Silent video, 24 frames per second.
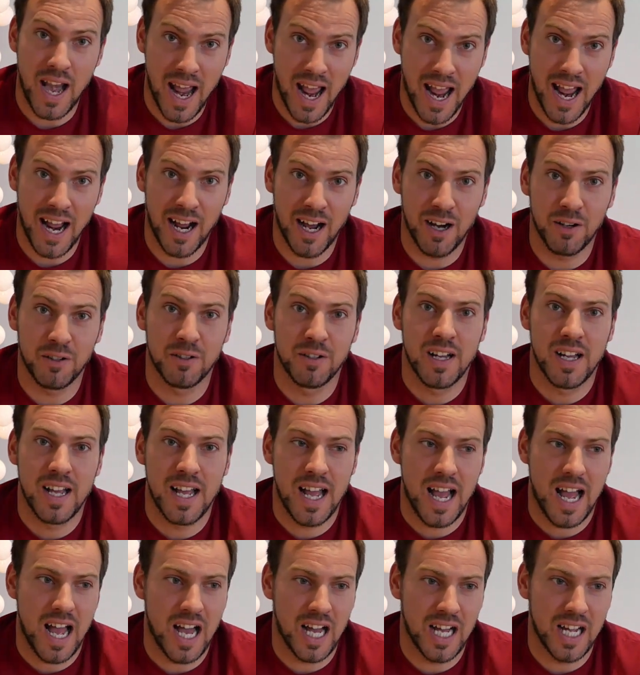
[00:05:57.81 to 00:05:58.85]
now,
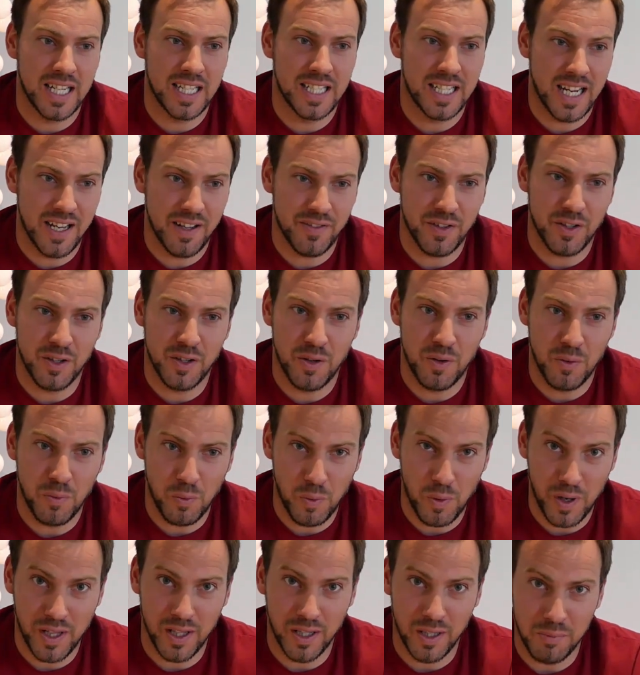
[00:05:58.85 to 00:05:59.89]
I never
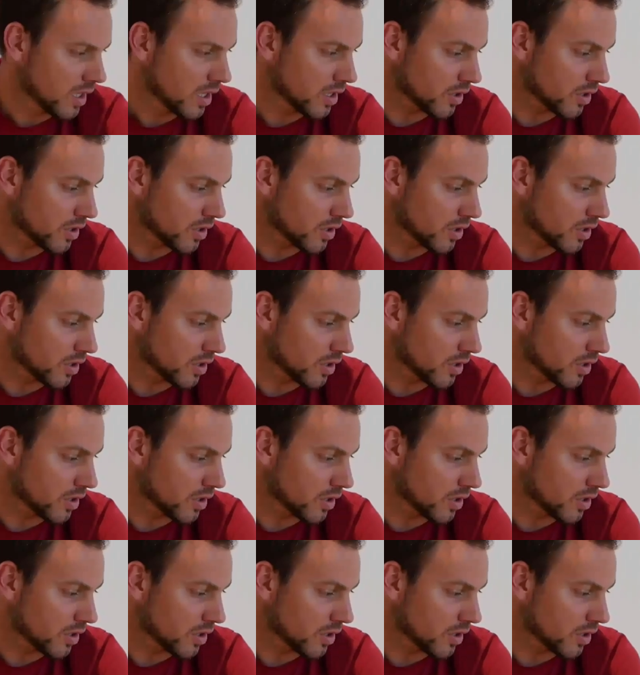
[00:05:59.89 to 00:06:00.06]
will.